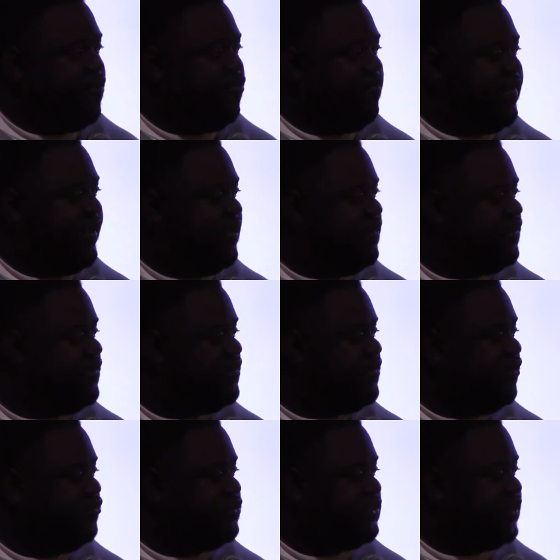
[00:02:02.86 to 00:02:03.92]
Newman.
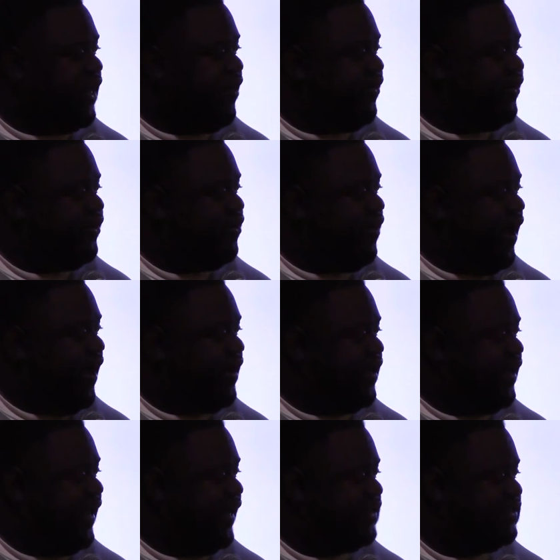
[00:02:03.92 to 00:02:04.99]
Coach Jerry, you know our
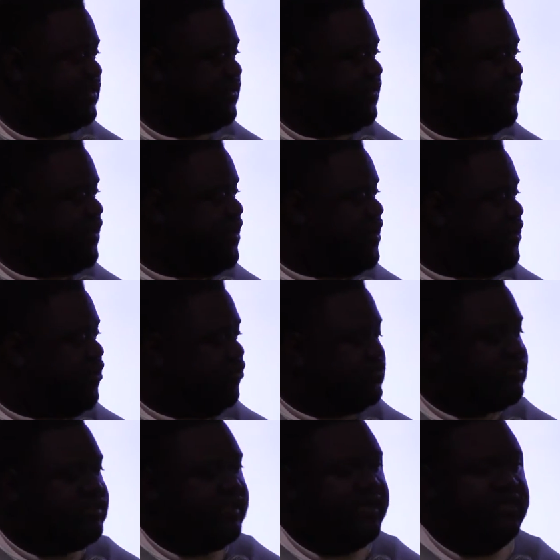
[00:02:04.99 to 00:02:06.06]
connection. Coach
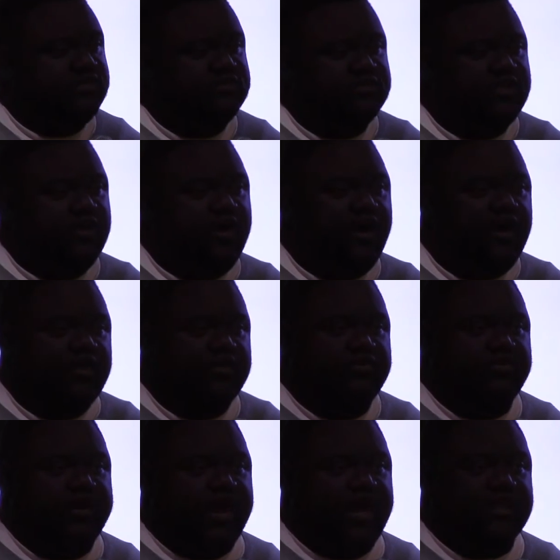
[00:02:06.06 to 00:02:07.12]
Sears, you know all of
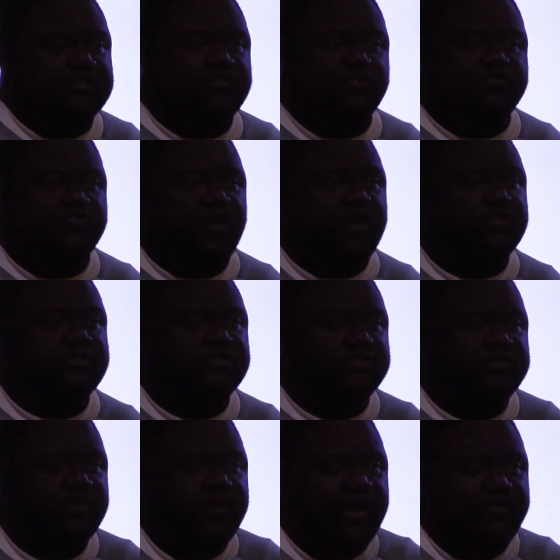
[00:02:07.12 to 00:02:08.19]
you guys. Coach Walters,
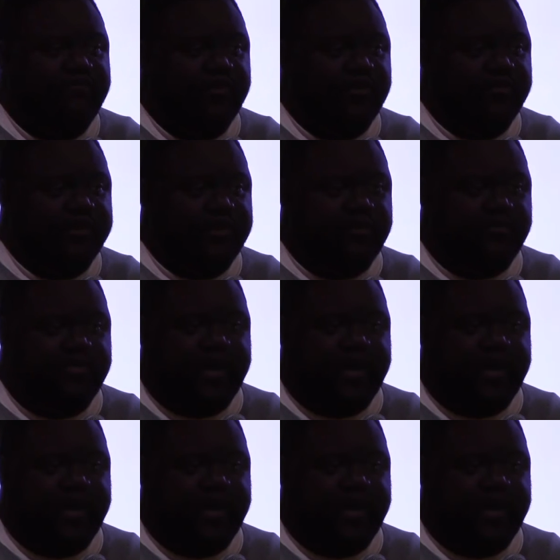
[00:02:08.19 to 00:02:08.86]
you know how far we go